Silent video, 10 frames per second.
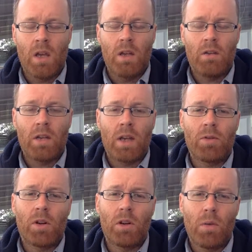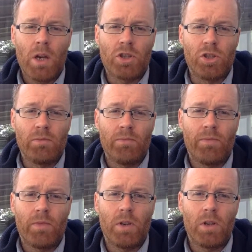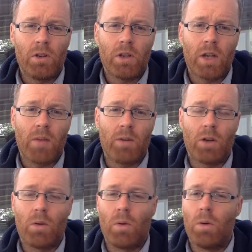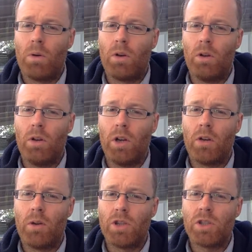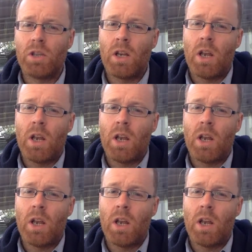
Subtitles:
Now in a chemical equation, when you look at a chemical equation,